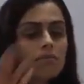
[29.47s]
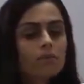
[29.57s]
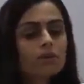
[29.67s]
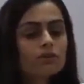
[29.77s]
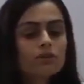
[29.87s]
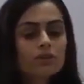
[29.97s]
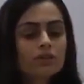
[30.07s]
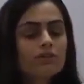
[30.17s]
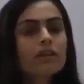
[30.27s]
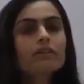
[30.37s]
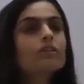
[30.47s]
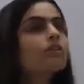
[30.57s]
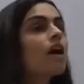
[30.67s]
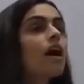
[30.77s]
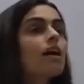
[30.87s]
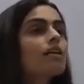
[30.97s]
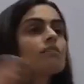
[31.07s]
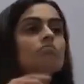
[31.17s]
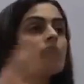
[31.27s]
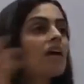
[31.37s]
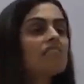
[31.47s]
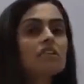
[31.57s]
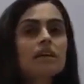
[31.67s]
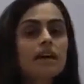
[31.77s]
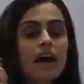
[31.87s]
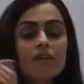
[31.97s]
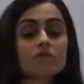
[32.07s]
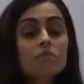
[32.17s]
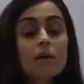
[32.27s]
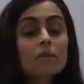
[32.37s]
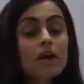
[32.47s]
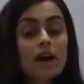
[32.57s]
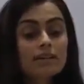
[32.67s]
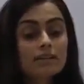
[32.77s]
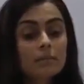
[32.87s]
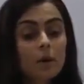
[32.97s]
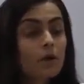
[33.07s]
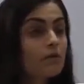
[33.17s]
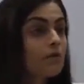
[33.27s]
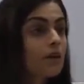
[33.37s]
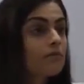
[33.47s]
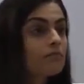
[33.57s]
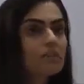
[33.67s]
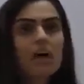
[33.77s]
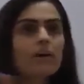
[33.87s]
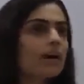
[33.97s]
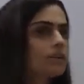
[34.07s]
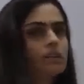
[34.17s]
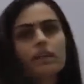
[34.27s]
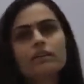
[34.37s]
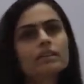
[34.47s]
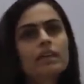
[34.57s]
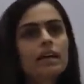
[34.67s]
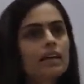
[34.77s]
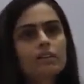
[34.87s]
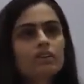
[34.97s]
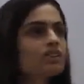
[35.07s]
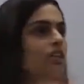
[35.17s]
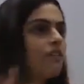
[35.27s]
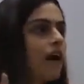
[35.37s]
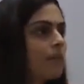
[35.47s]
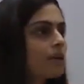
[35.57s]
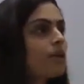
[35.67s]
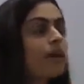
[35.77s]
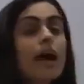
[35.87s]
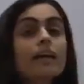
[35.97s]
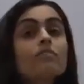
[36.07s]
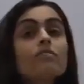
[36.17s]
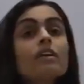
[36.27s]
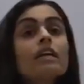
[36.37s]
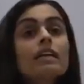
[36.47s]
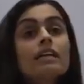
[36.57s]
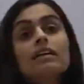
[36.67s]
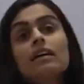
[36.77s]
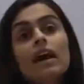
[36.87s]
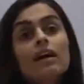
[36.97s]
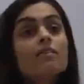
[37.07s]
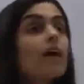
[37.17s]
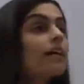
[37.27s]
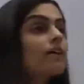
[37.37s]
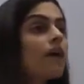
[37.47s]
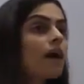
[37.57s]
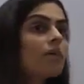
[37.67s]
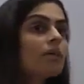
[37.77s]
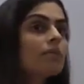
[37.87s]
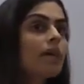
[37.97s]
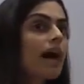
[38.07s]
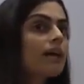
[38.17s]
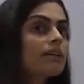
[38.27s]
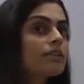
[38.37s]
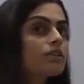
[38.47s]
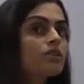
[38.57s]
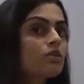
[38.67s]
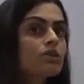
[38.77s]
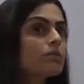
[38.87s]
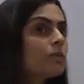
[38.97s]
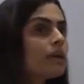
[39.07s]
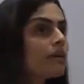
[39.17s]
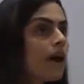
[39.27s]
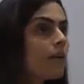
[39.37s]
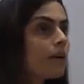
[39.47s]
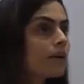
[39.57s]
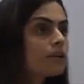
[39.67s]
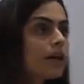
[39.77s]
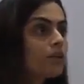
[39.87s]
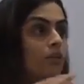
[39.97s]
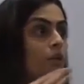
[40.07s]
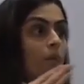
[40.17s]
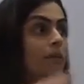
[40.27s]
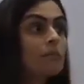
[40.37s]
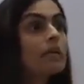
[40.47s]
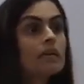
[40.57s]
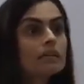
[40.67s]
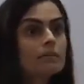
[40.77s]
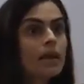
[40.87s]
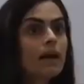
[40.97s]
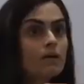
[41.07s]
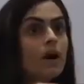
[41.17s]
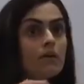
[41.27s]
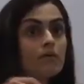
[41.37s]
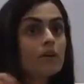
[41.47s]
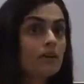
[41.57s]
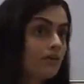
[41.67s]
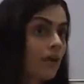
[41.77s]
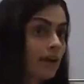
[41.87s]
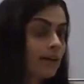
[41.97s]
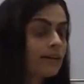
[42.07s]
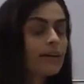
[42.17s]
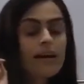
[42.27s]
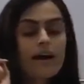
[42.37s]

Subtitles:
We used to read the Quran every day. I was memorizing part of it without actually understanding it, just the Arabic. So I can read and write Arabic, but I don't speak Arabic. So I don't know what it means, but I know how to read and write it.